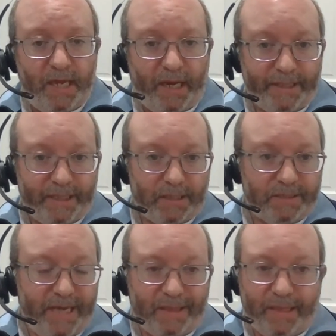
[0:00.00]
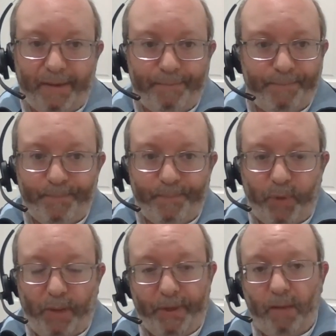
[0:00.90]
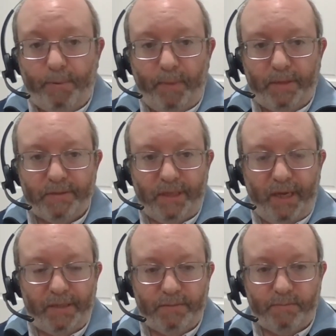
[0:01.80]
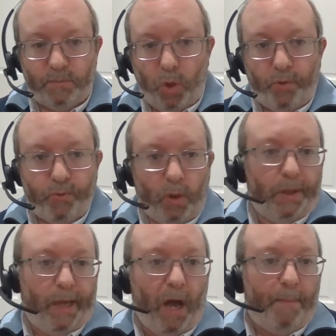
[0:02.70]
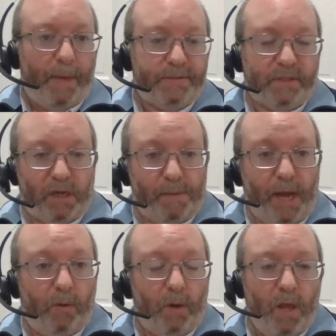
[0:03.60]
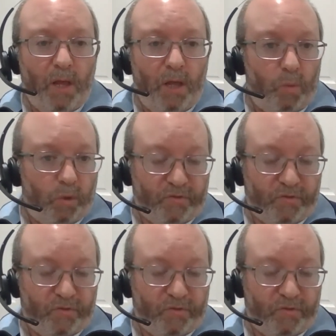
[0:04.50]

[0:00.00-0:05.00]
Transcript: and then it'll take them probably a couple months to kind of go through all the comments and come out with a